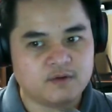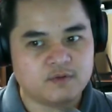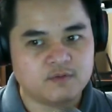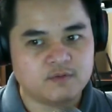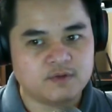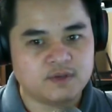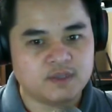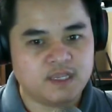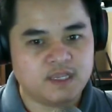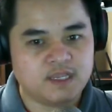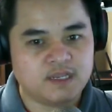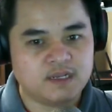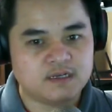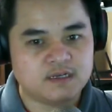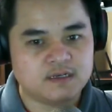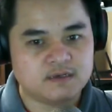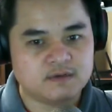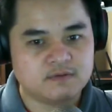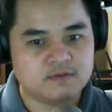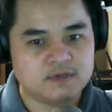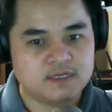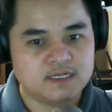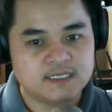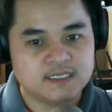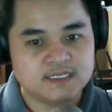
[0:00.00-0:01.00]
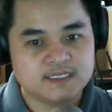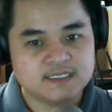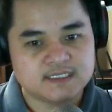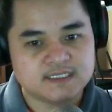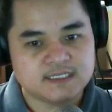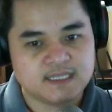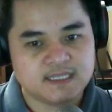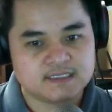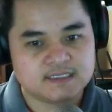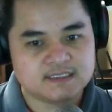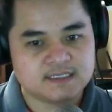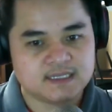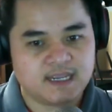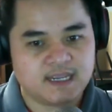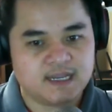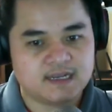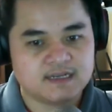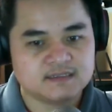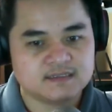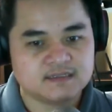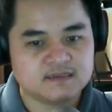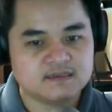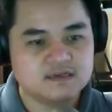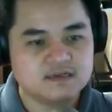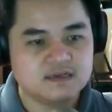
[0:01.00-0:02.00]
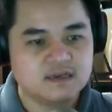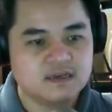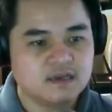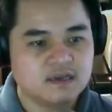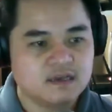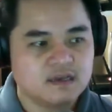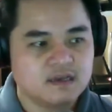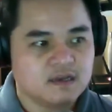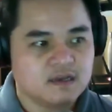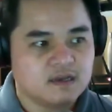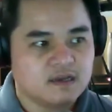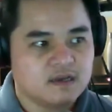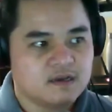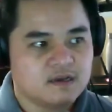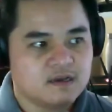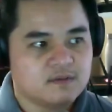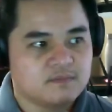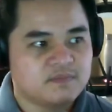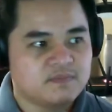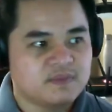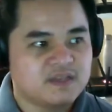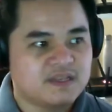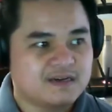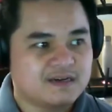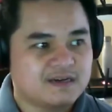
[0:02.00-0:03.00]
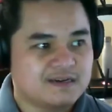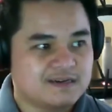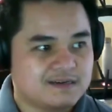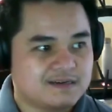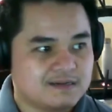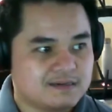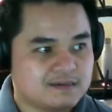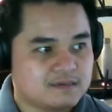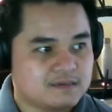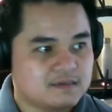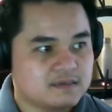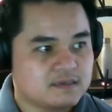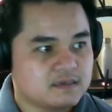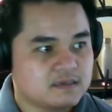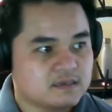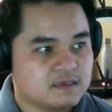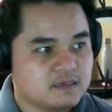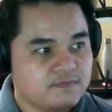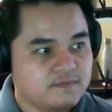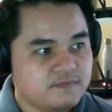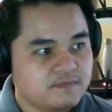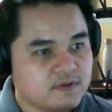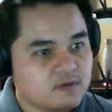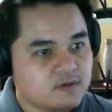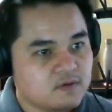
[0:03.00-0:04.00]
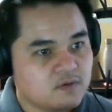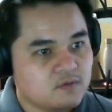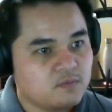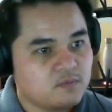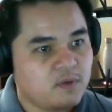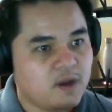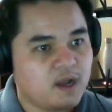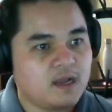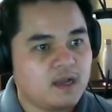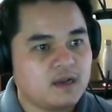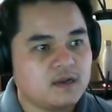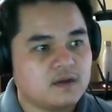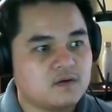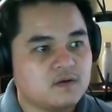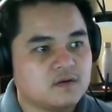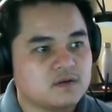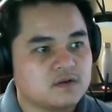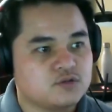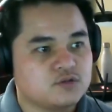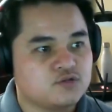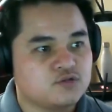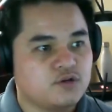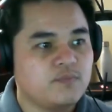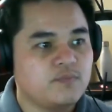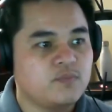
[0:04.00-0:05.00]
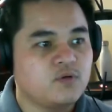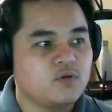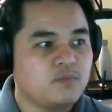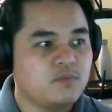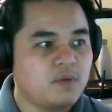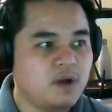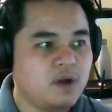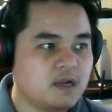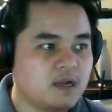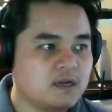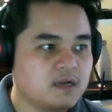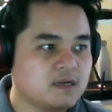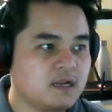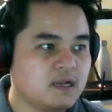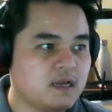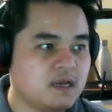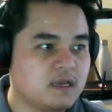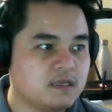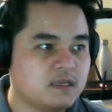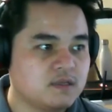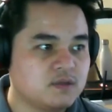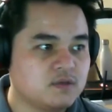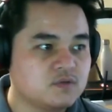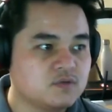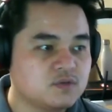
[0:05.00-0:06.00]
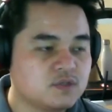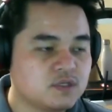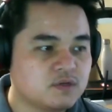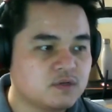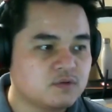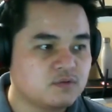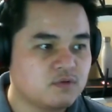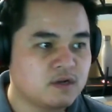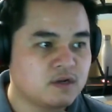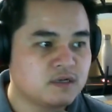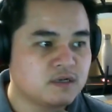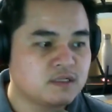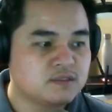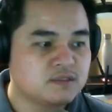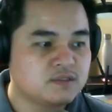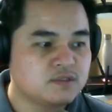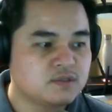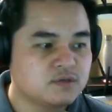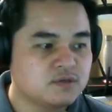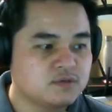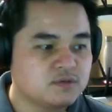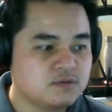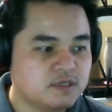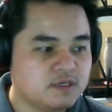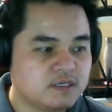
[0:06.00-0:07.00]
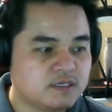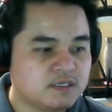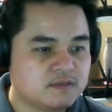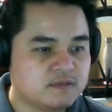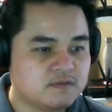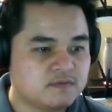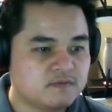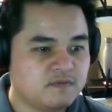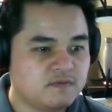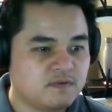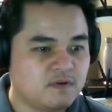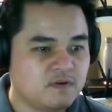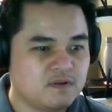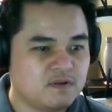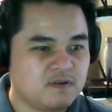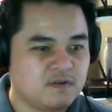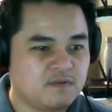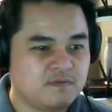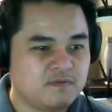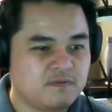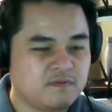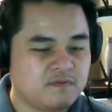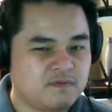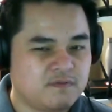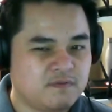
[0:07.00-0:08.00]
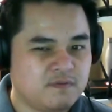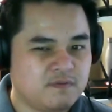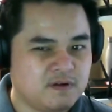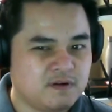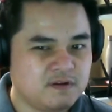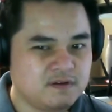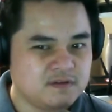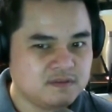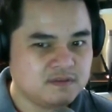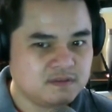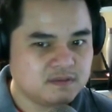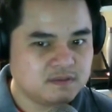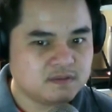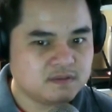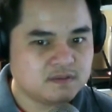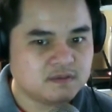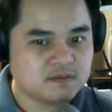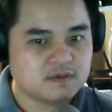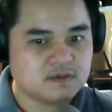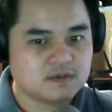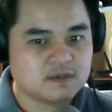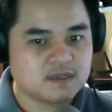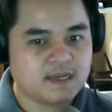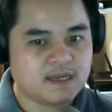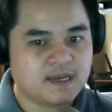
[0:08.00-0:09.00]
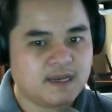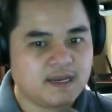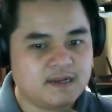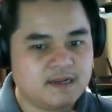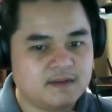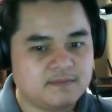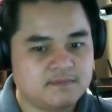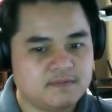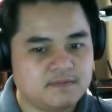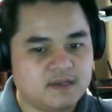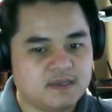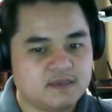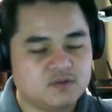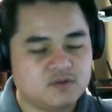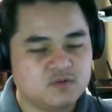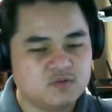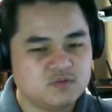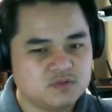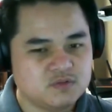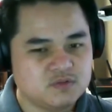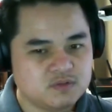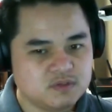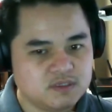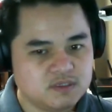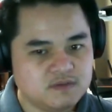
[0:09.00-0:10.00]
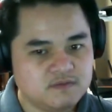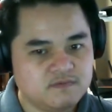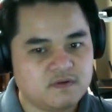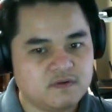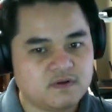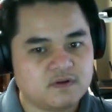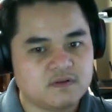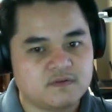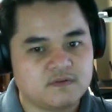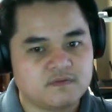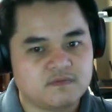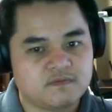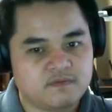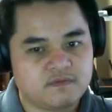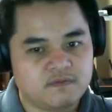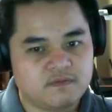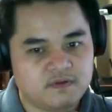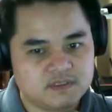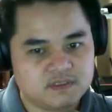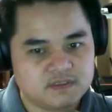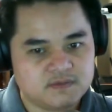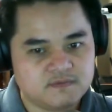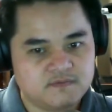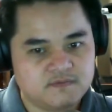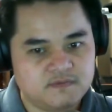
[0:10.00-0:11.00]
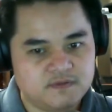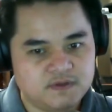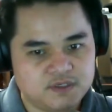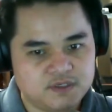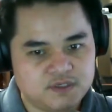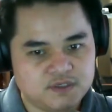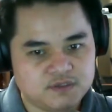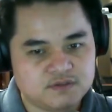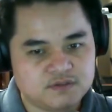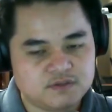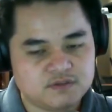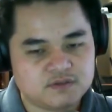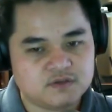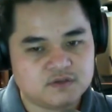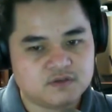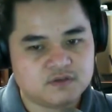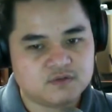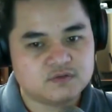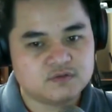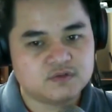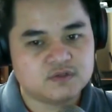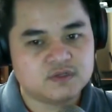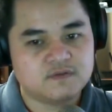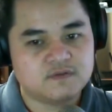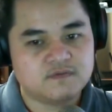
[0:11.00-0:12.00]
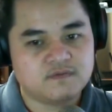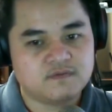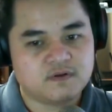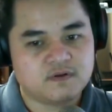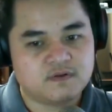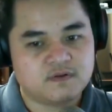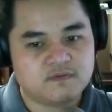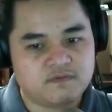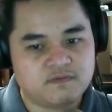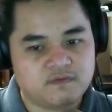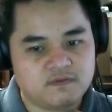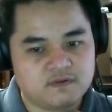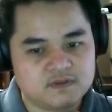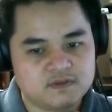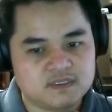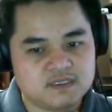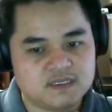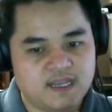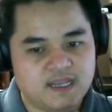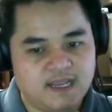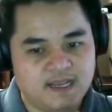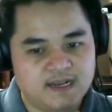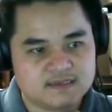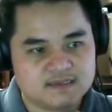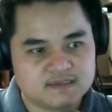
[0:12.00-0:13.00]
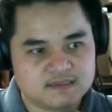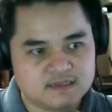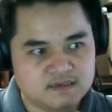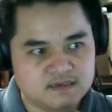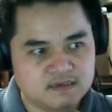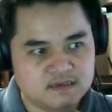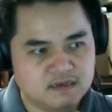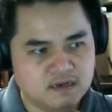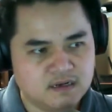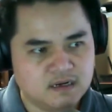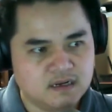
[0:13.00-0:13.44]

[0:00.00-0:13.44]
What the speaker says: we can release that skeleton. The difficult part or the trouble part that I usually run into is for the first kind of like usually for the first features or usually for the first skeleton.